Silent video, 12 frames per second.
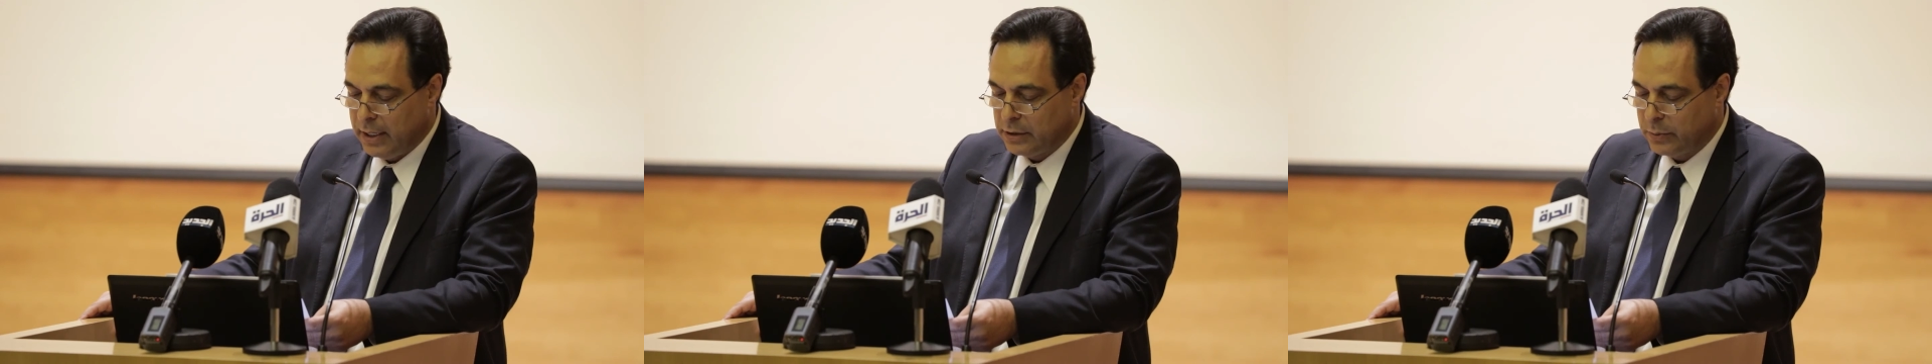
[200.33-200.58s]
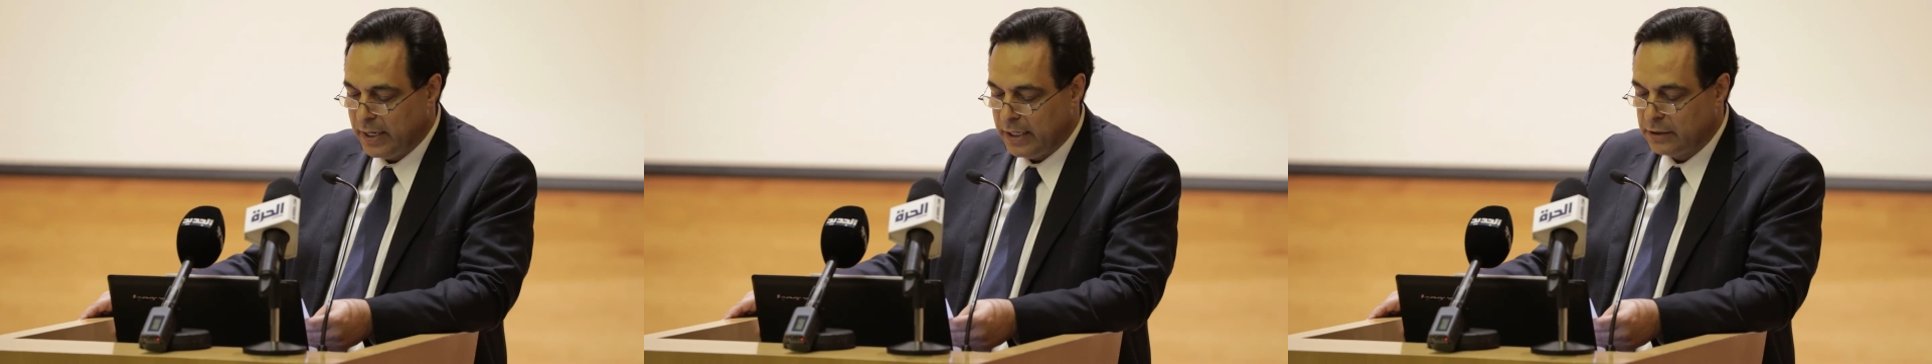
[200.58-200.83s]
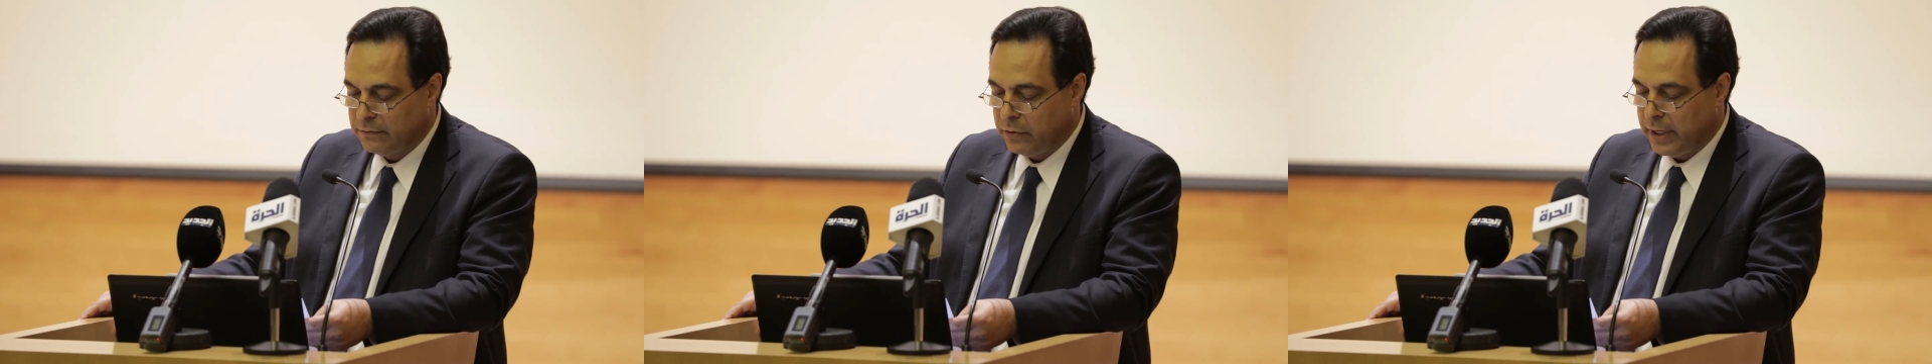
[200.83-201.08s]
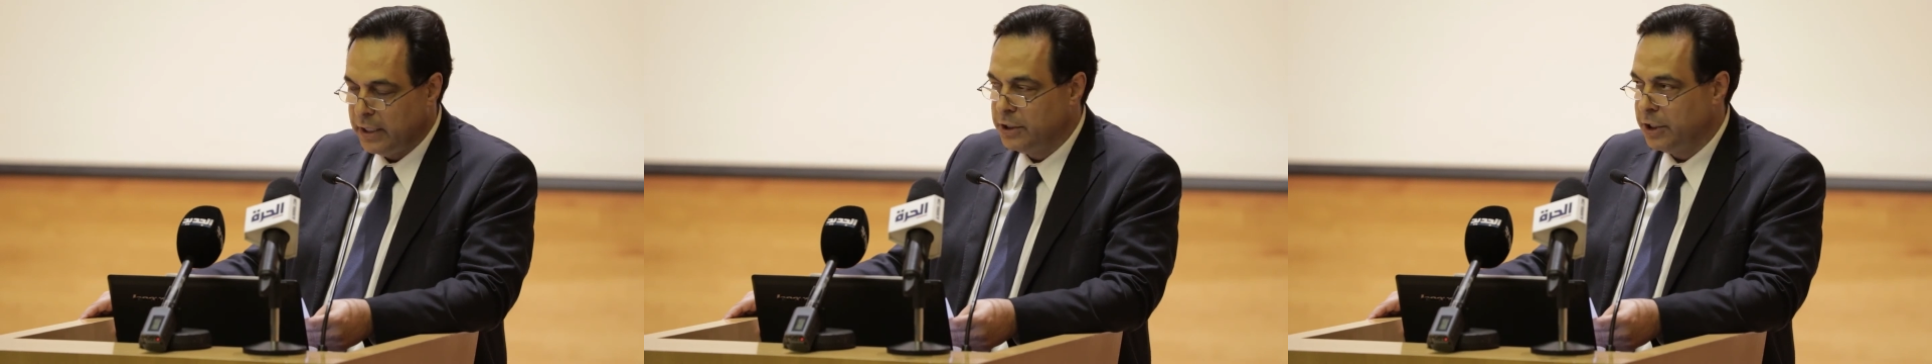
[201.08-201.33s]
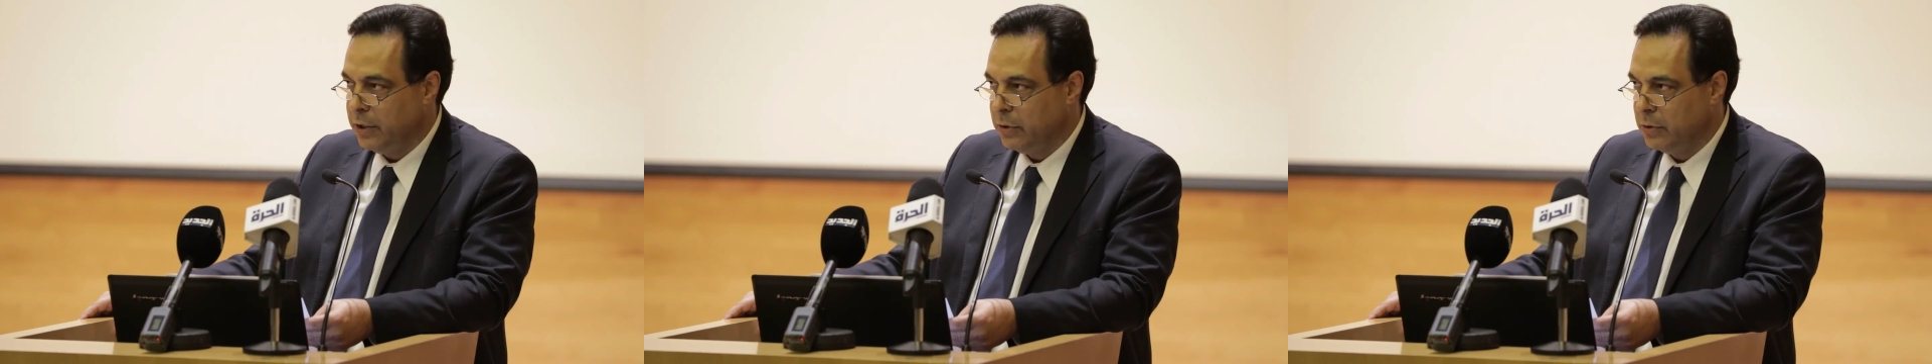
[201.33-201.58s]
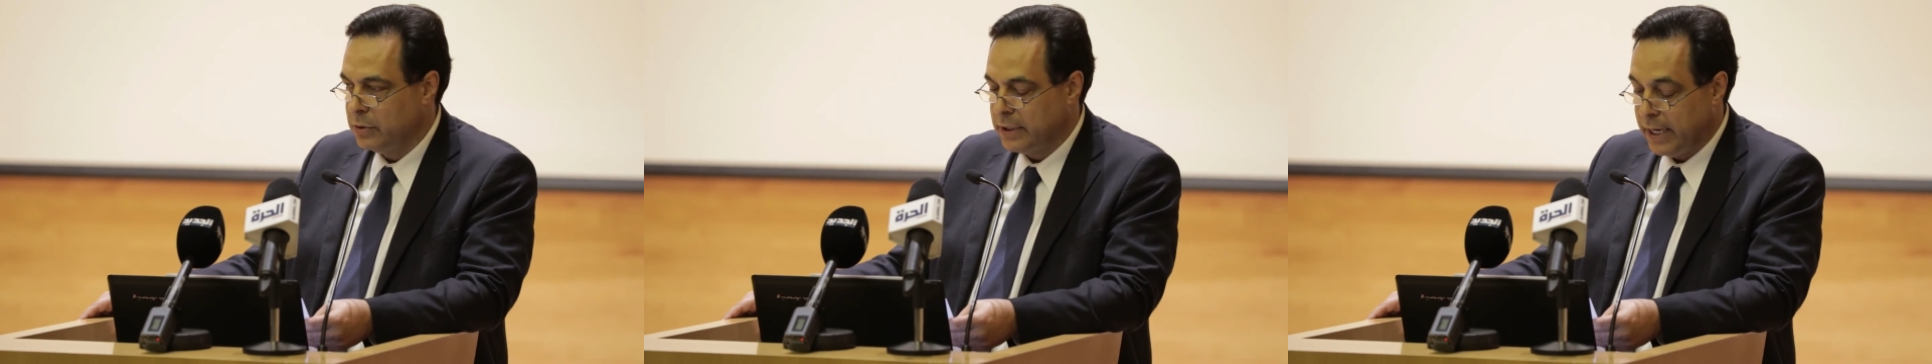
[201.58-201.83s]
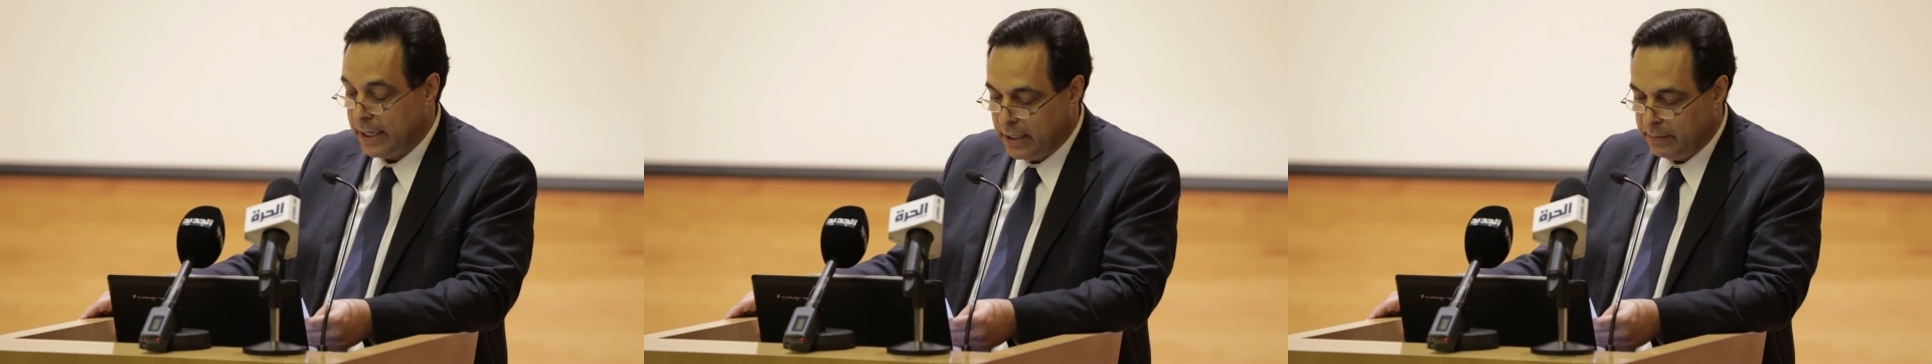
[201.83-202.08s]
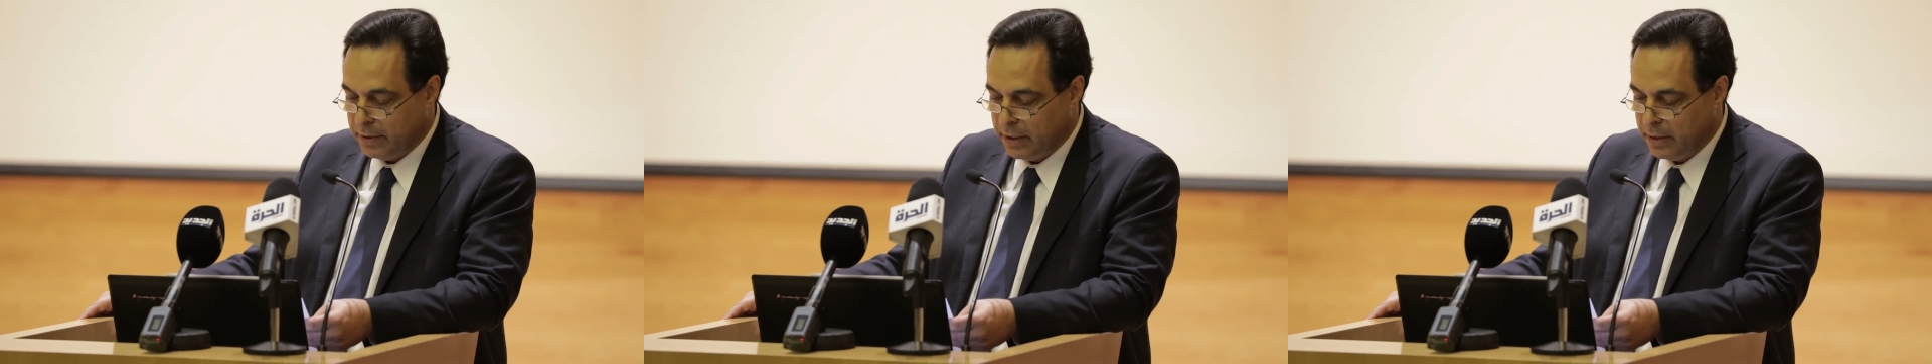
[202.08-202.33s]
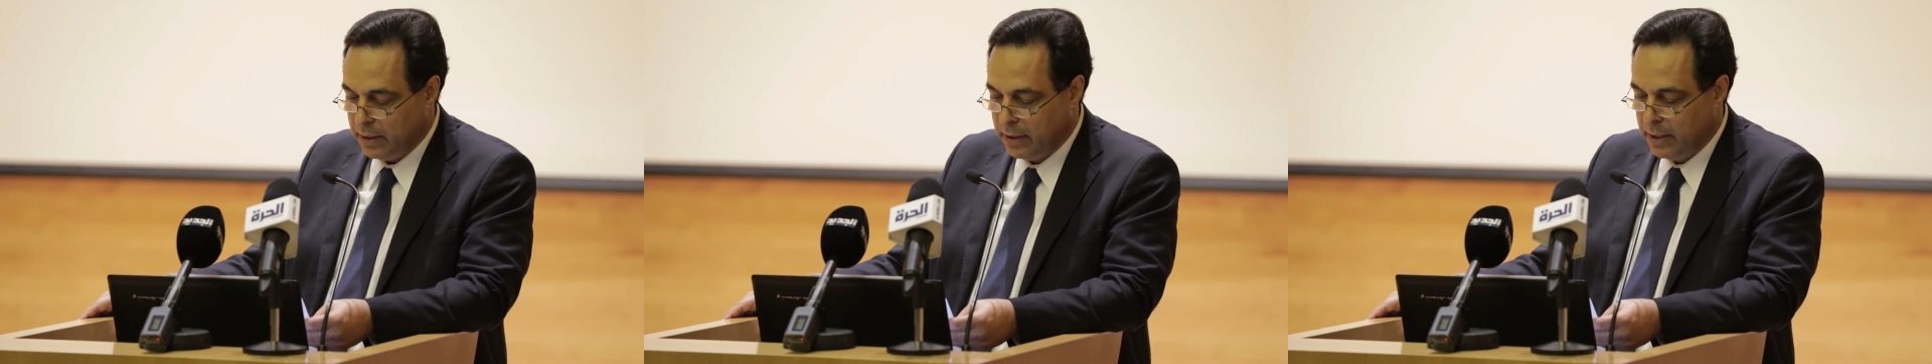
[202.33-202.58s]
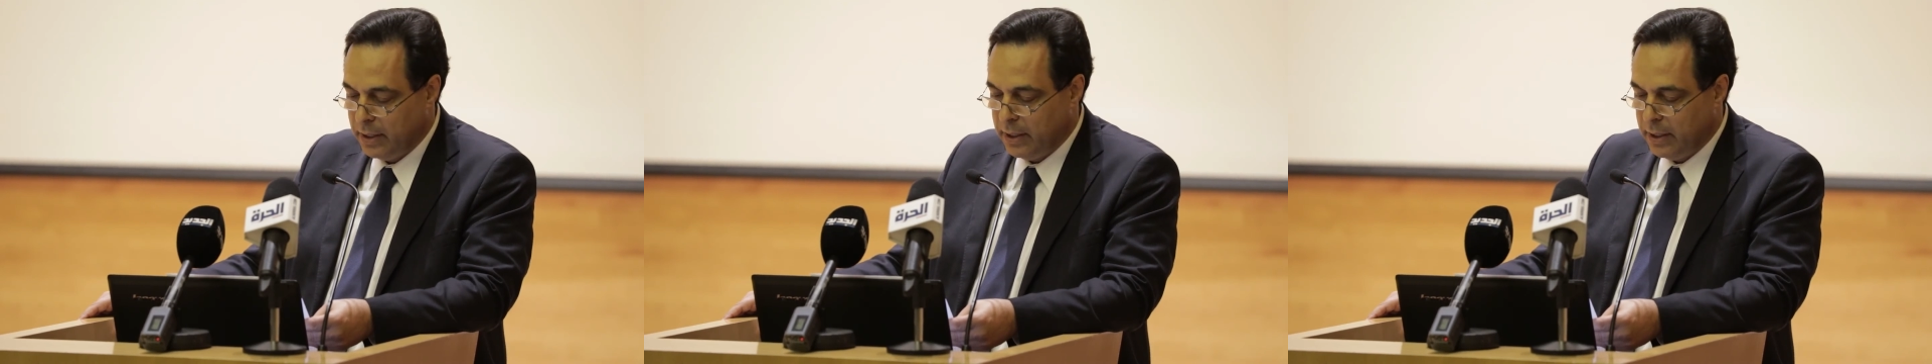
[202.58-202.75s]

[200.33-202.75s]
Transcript: as well as for NGOs and Lebanon